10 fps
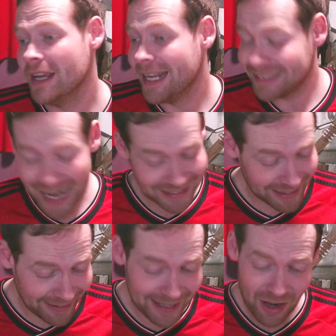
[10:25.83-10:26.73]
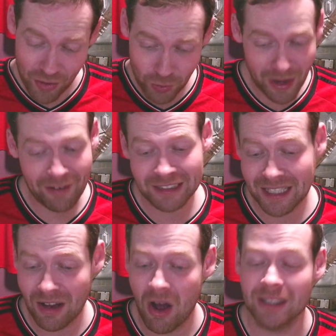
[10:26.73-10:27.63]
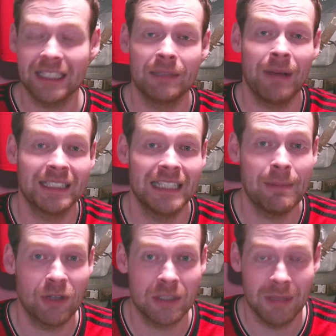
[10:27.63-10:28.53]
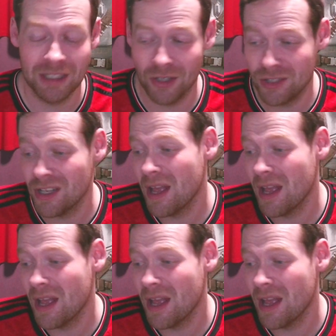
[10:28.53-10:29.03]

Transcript: Tactically, I thought Erik ten Hag did the best that he possibly could.